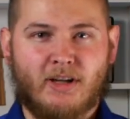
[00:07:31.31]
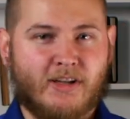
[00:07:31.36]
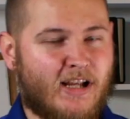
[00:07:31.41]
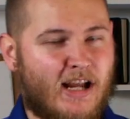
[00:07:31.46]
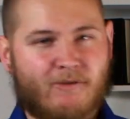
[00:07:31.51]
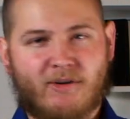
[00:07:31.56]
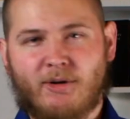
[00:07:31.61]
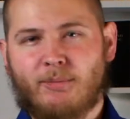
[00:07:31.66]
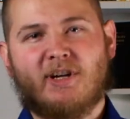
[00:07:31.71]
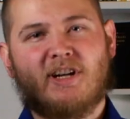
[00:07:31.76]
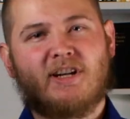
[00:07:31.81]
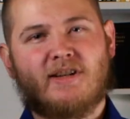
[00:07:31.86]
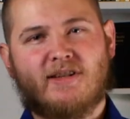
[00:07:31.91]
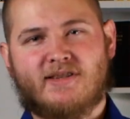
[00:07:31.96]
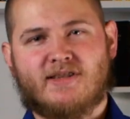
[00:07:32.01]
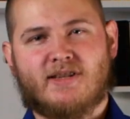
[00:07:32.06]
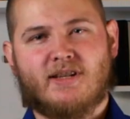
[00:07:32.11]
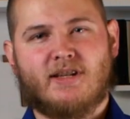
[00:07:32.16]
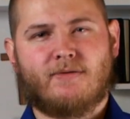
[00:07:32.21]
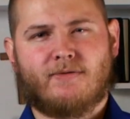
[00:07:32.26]
everybody to
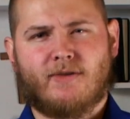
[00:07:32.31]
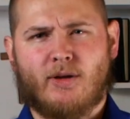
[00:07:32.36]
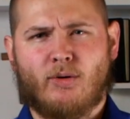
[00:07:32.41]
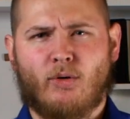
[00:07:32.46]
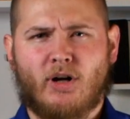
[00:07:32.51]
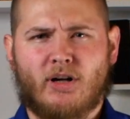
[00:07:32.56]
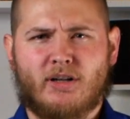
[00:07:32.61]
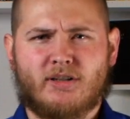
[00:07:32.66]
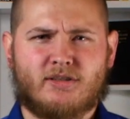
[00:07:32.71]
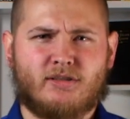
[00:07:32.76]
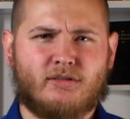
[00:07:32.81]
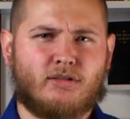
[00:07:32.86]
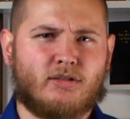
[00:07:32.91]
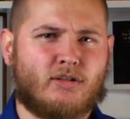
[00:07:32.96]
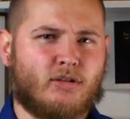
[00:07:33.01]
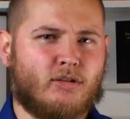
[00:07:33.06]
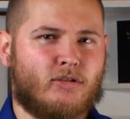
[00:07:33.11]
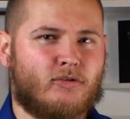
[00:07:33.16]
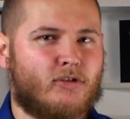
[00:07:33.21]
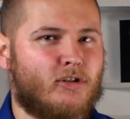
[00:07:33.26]
see if they wanted to look
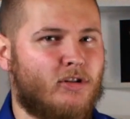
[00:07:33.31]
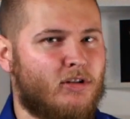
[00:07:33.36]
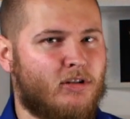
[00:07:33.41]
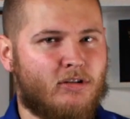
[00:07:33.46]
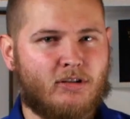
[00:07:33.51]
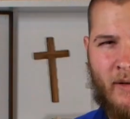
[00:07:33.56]
over.